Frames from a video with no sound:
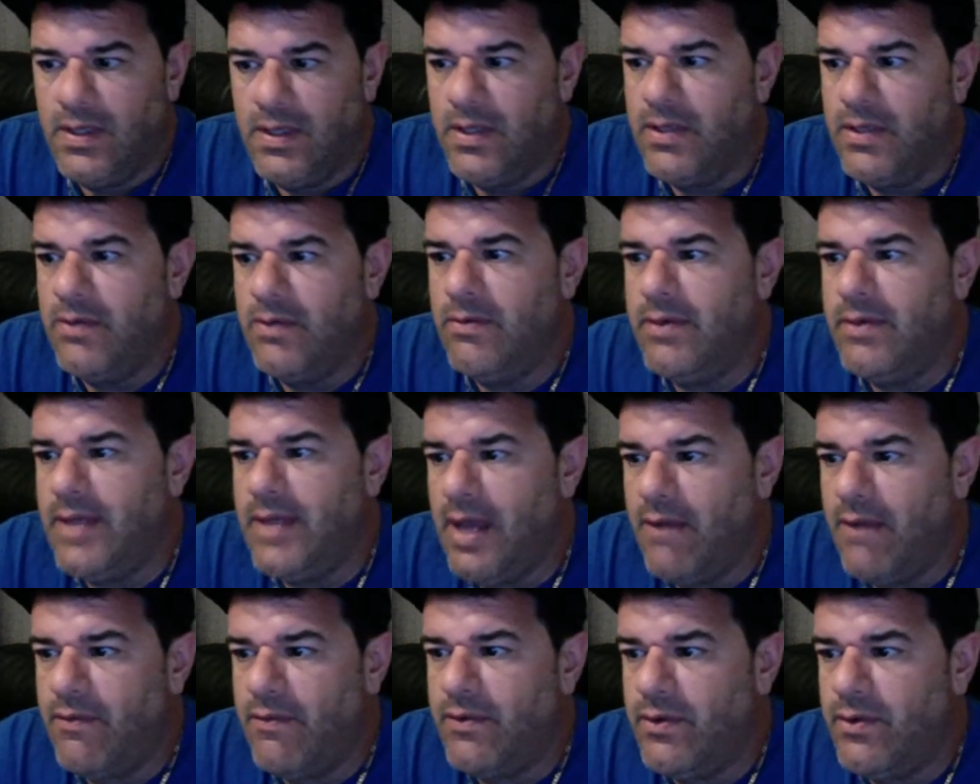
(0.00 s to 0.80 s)
You
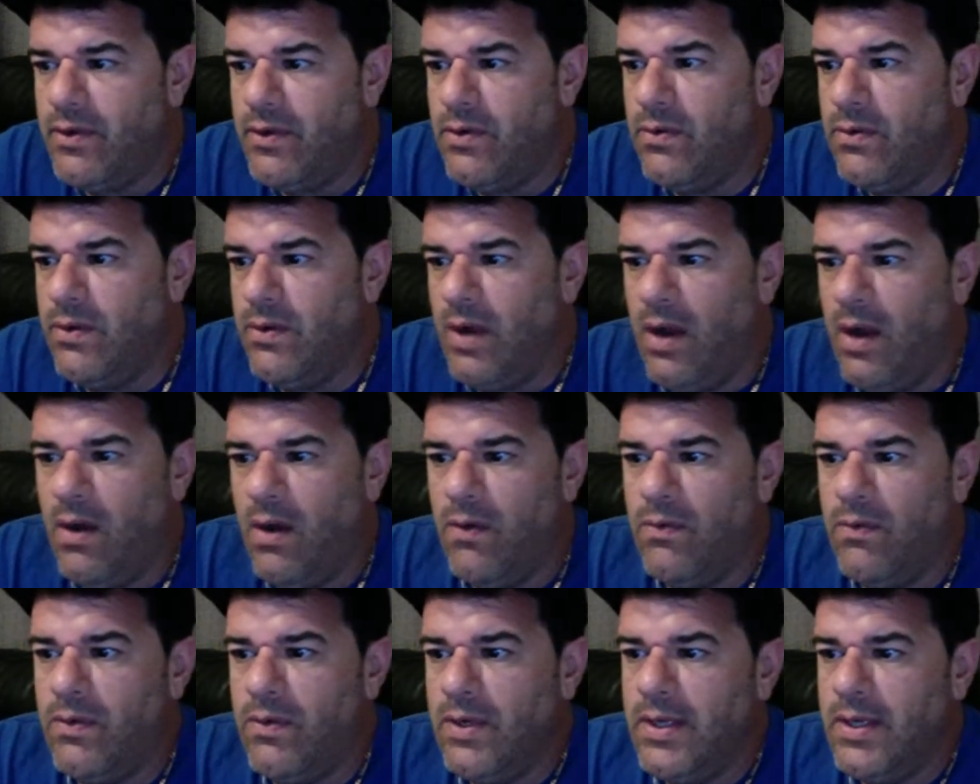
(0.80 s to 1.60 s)
never know
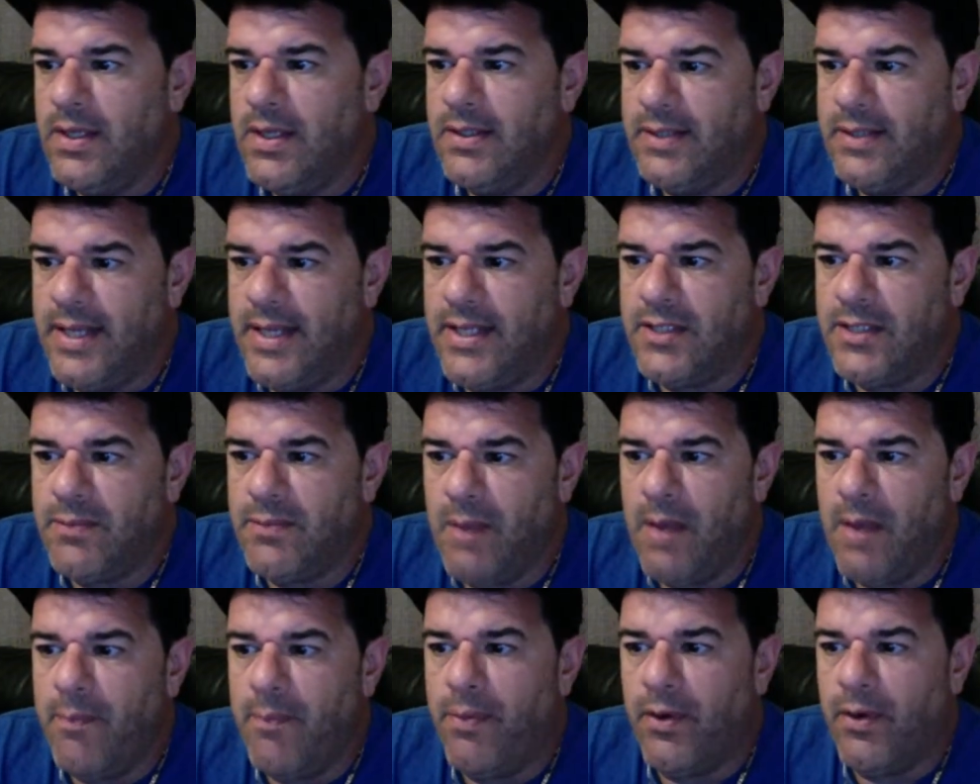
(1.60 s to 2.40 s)
how things
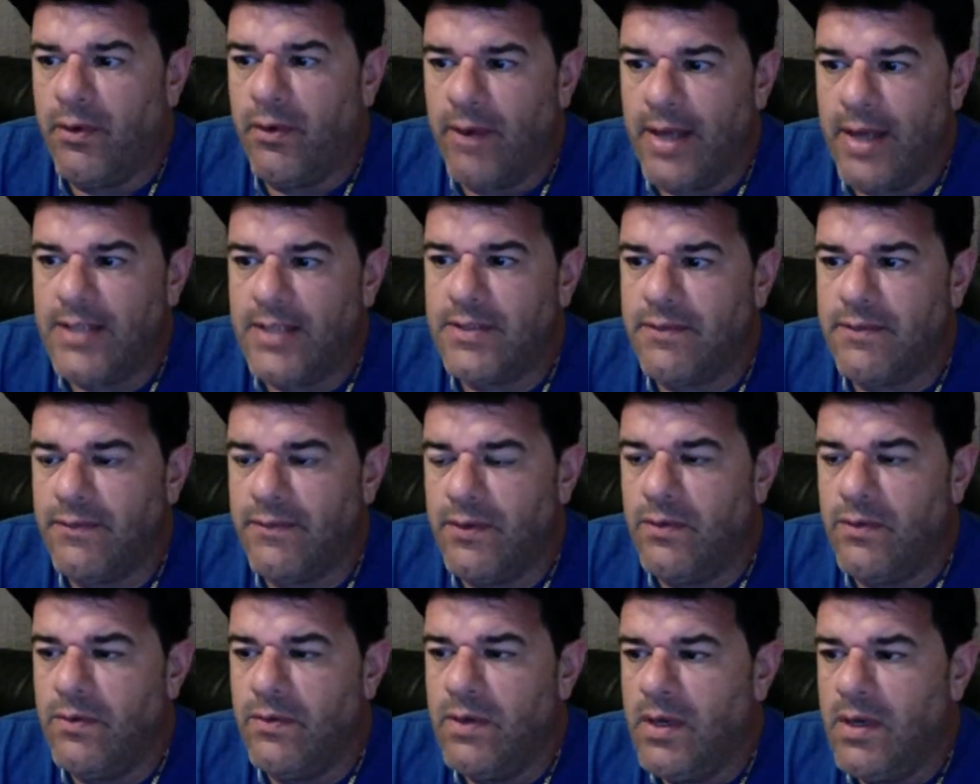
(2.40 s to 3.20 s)
might progress with
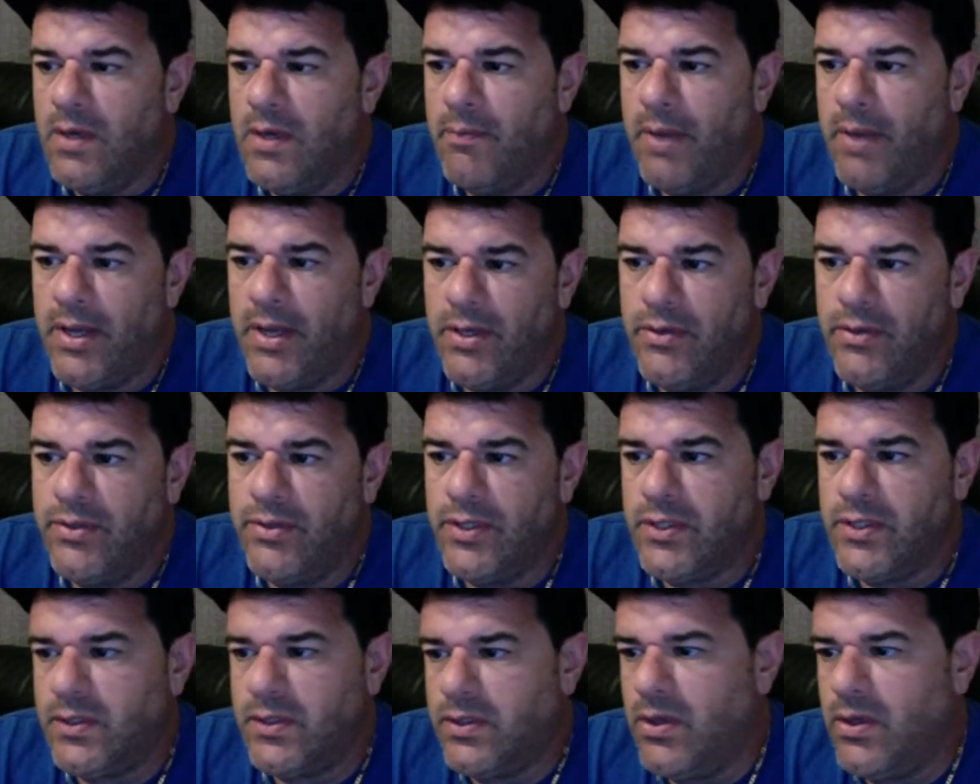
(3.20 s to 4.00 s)
you. By you
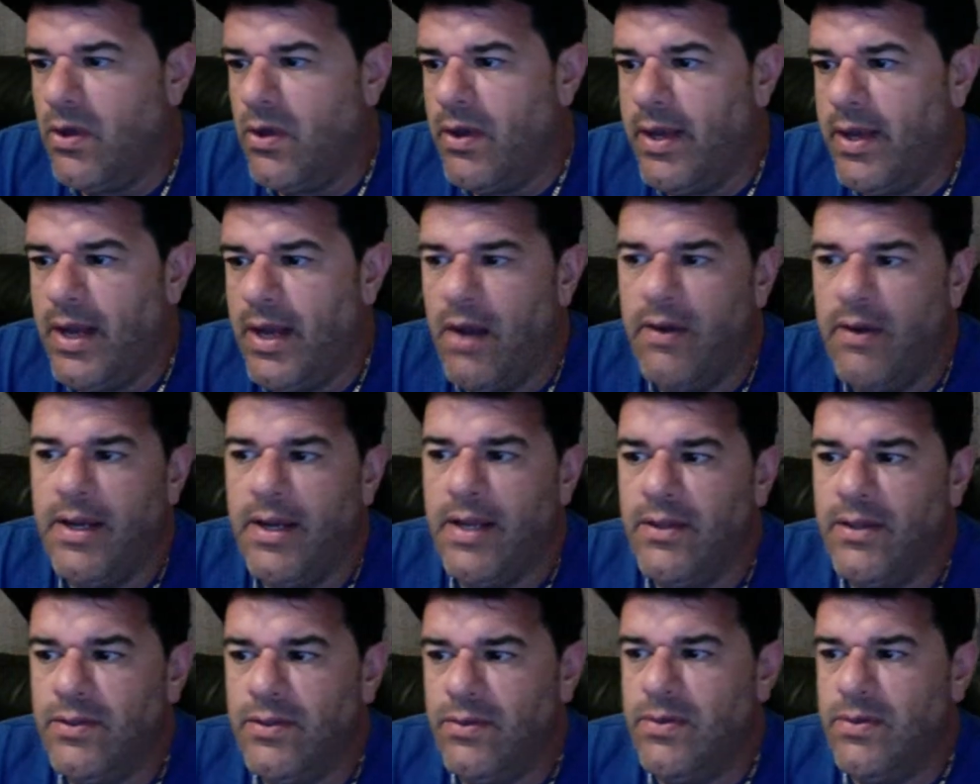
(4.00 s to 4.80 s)
just going out
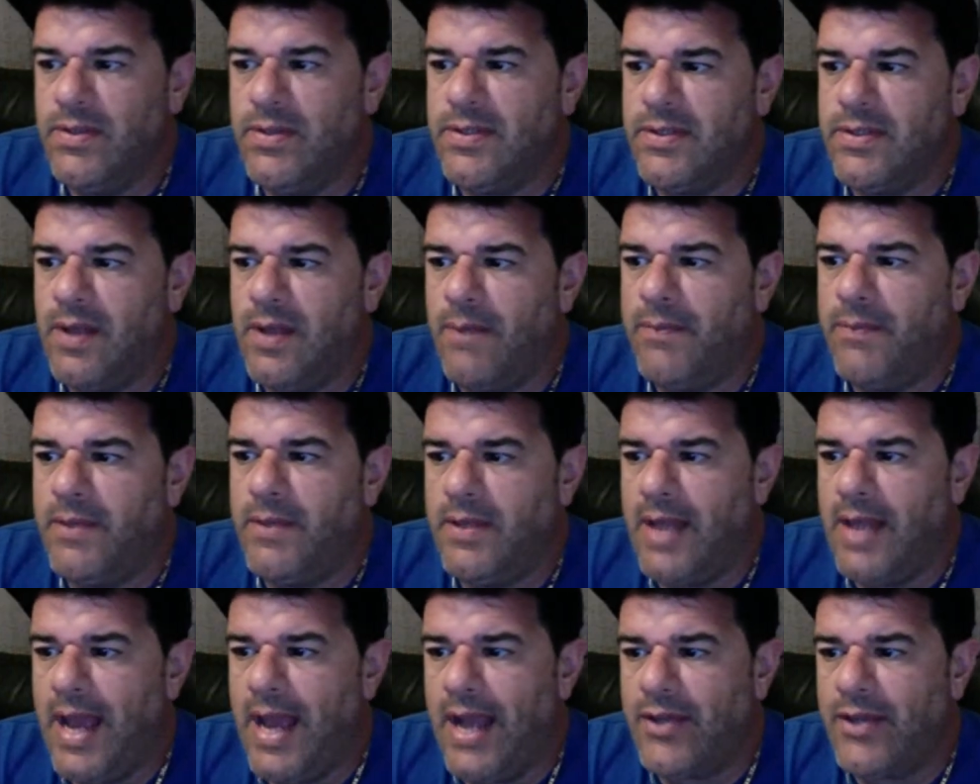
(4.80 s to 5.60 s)
and doing
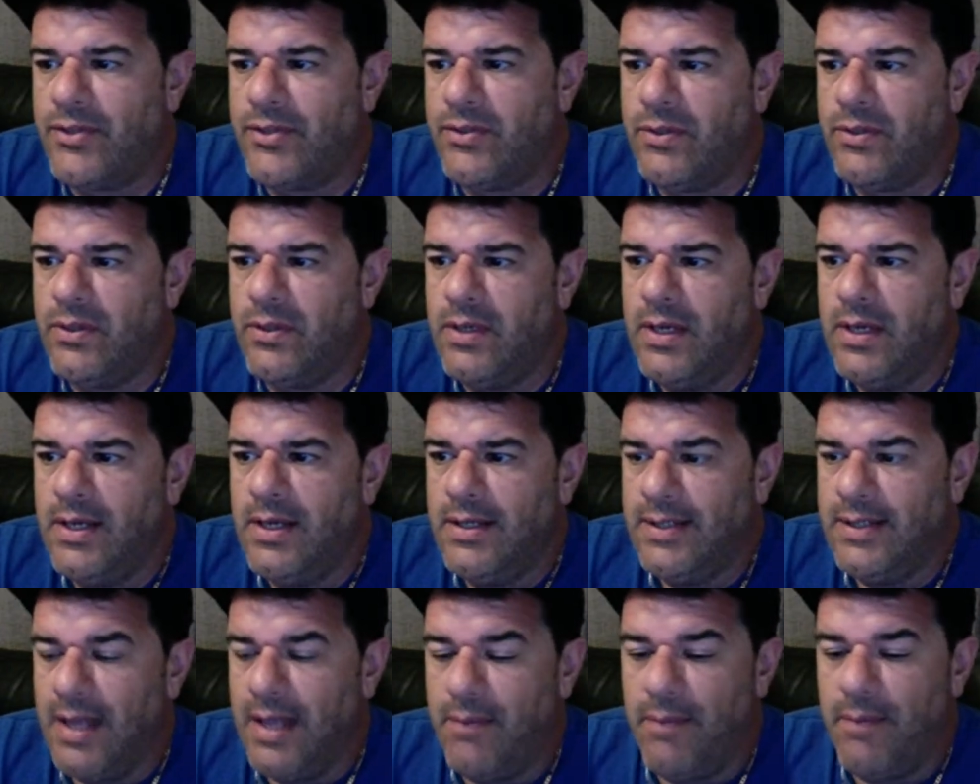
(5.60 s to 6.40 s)
something extra,
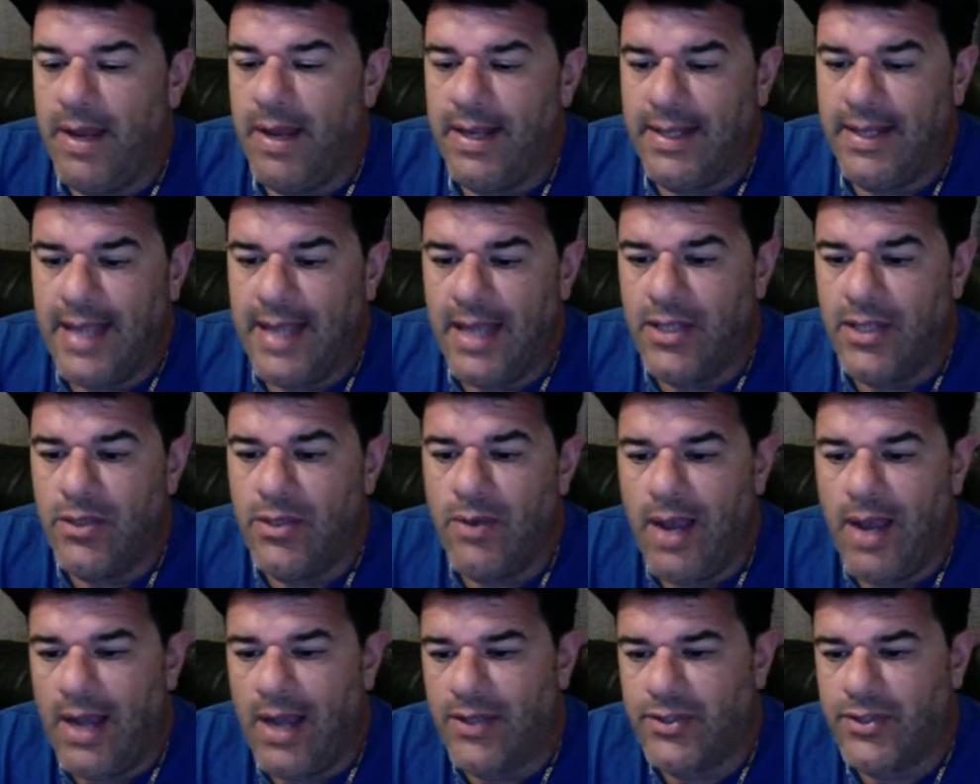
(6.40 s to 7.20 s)
that might get
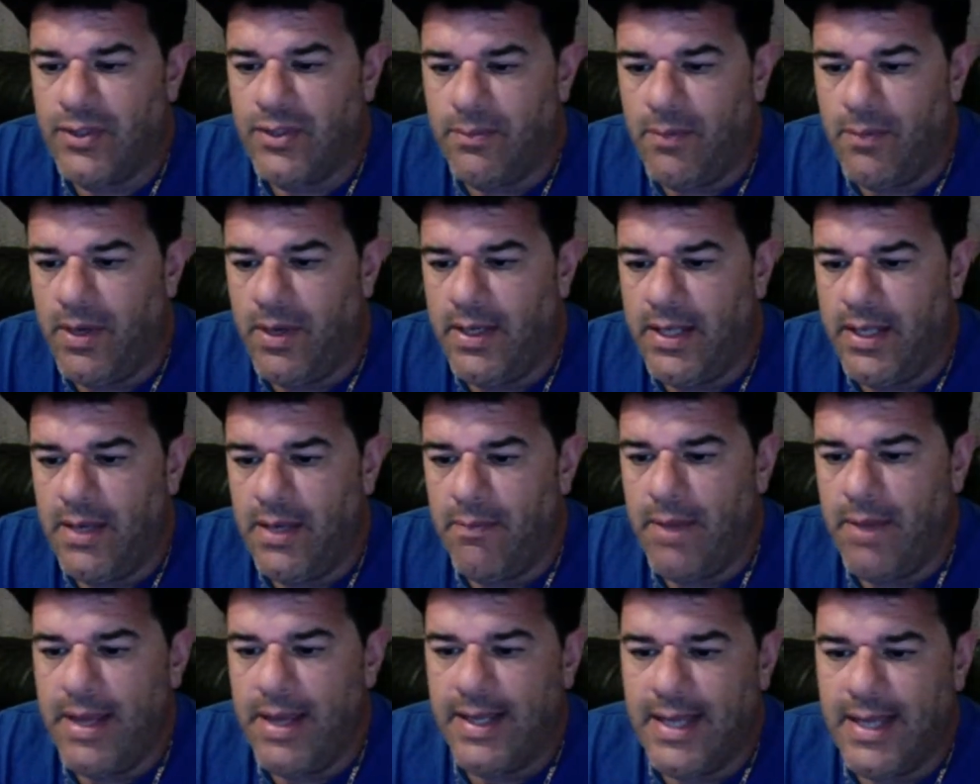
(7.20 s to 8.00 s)
you extra money. It
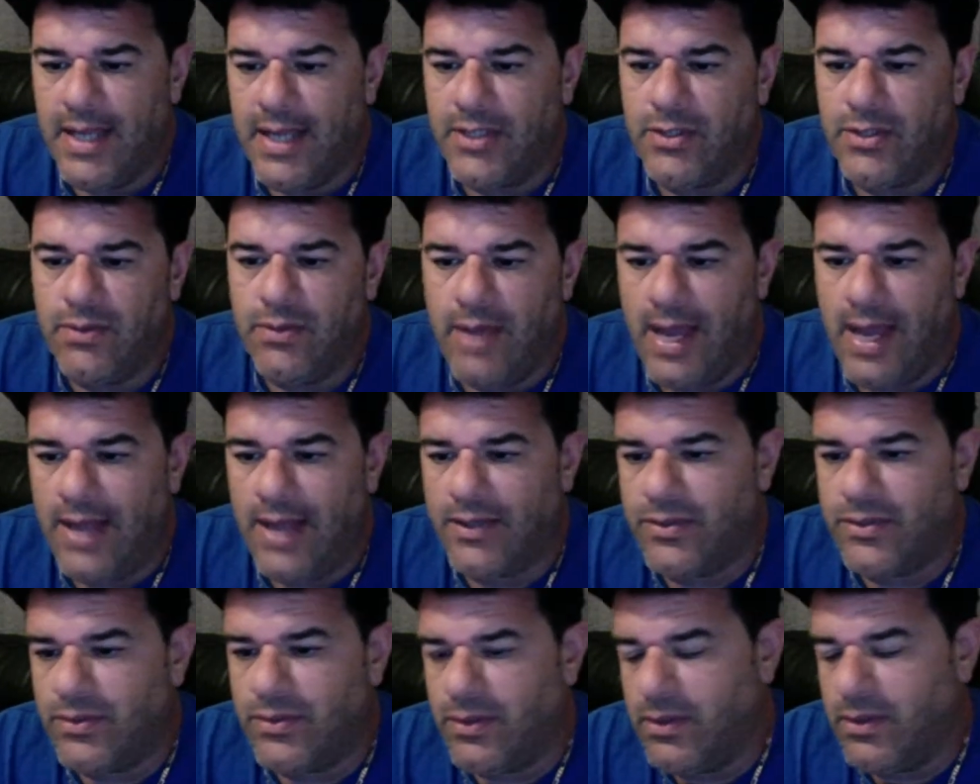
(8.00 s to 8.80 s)
might get you
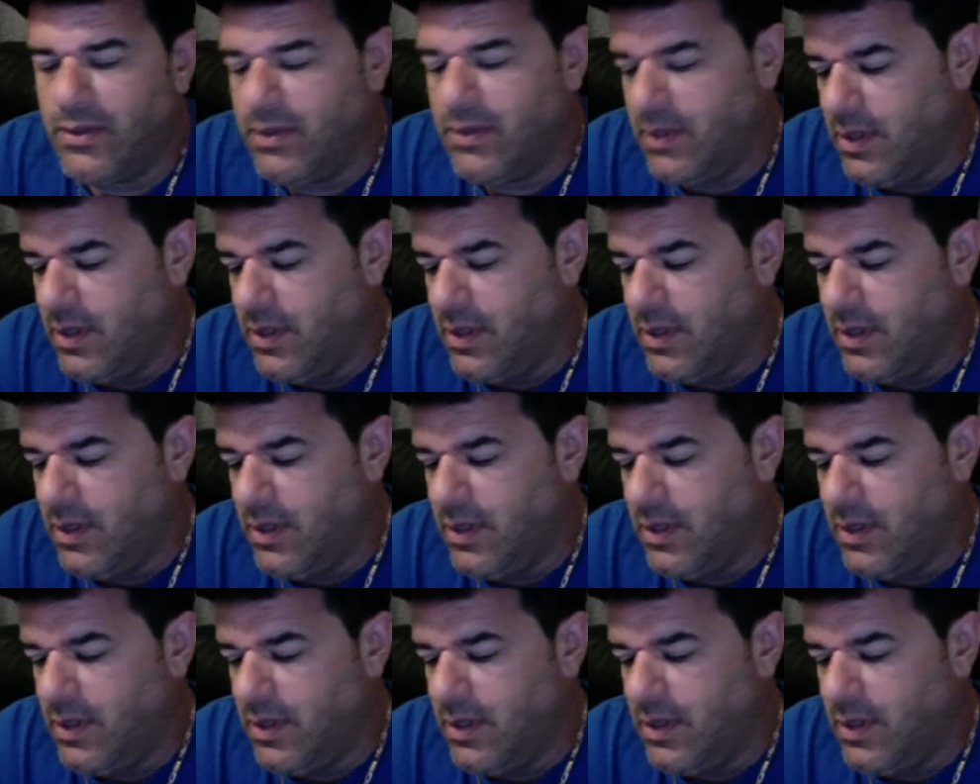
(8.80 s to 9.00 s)
extra